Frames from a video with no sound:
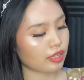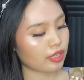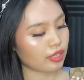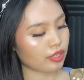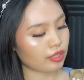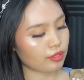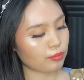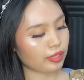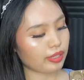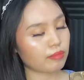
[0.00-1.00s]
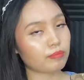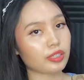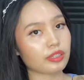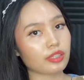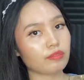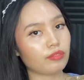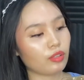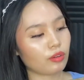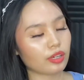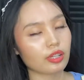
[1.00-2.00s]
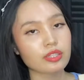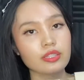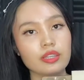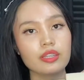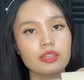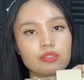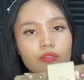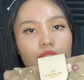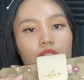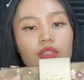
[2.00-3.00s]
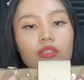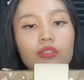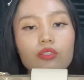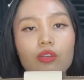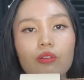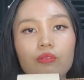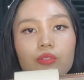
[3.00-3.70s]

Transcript: here with printed florals. So this is so